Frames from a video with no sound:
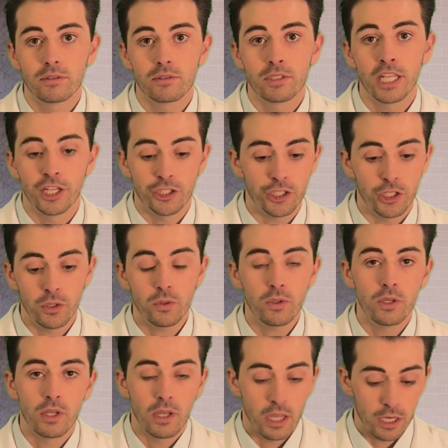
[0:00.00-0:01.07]
tissue,
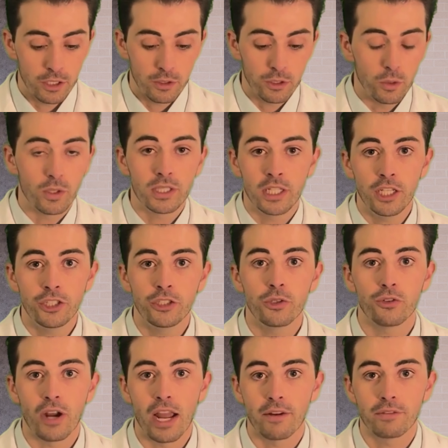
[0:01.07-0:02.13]
and you do a tissue
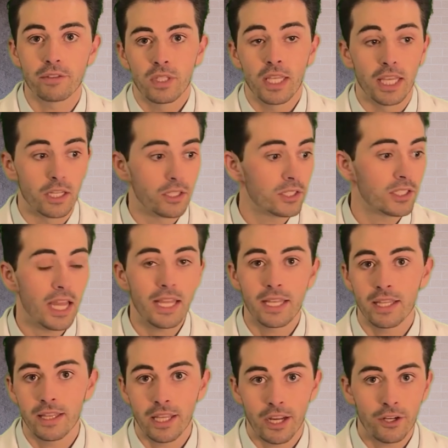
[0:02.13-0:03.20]
graft. It'll stay
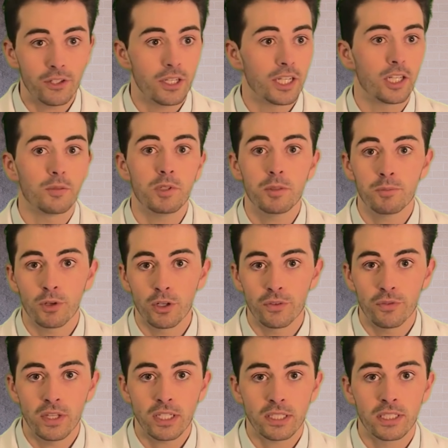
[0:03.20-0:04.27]
in there, it'll be
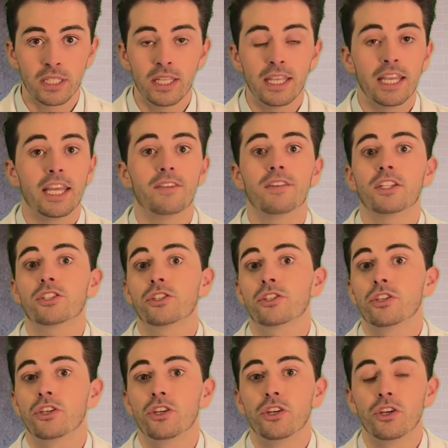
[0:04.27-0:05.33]
perfect. If it's
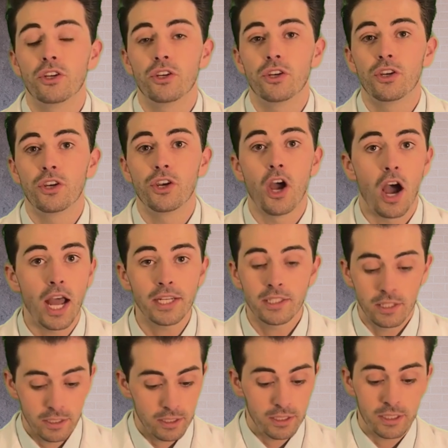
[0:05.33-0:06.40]
not,
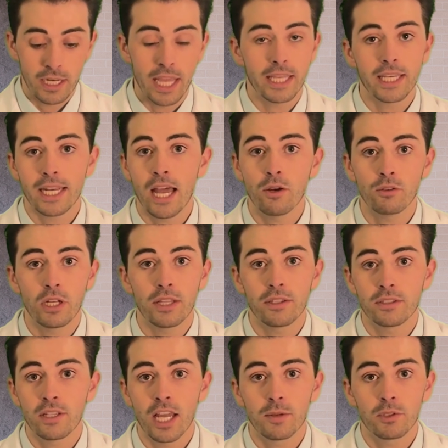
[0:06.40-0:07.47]
take it out at the
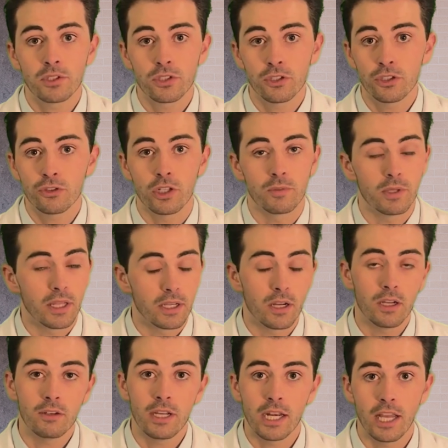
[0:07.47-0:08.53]
time of surgery and be like,
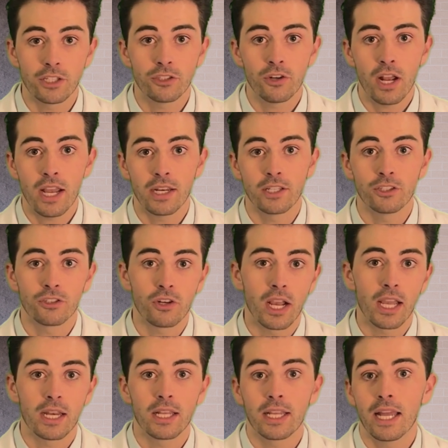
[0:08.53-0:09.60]
all right, I tried, and try
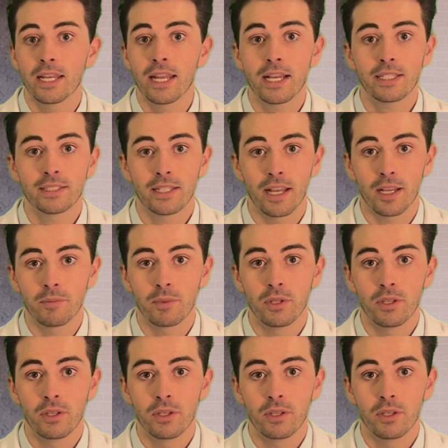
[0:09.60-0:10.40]
it again next time.